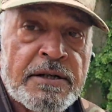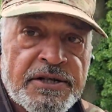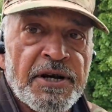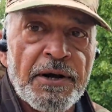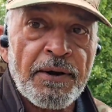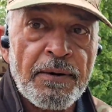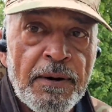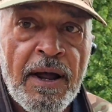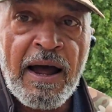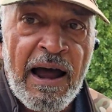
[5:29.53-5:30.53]
to
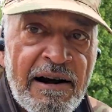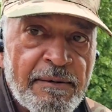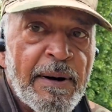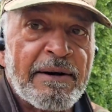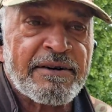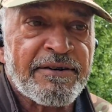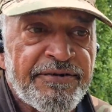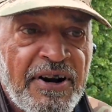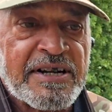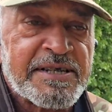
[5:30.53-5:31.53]
our American
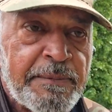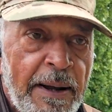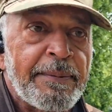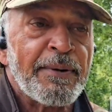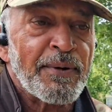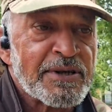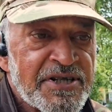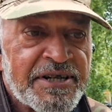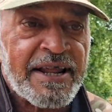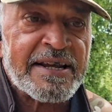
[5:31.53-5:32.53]
friends that may be
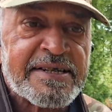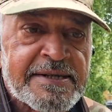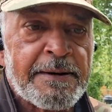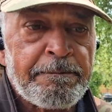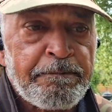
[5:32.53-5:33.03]
watching this,